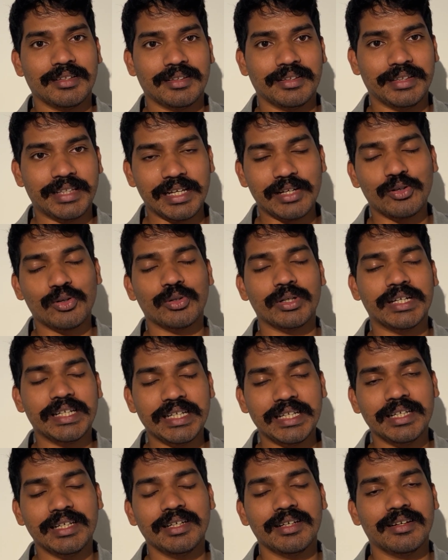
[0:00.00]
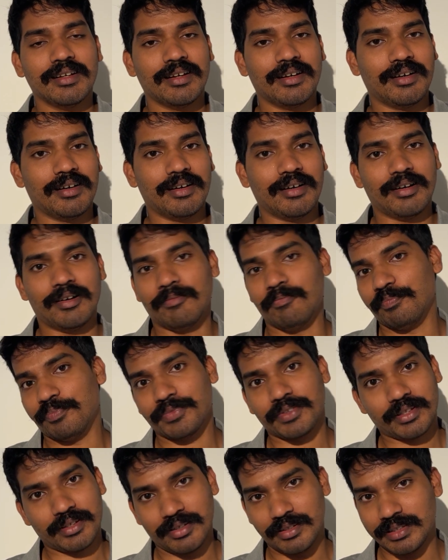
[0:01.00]
then only
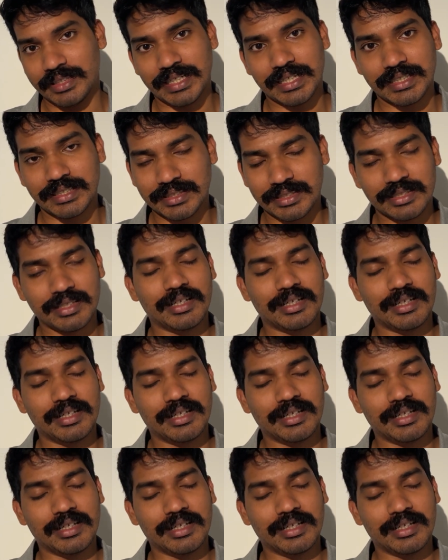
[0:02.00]
there is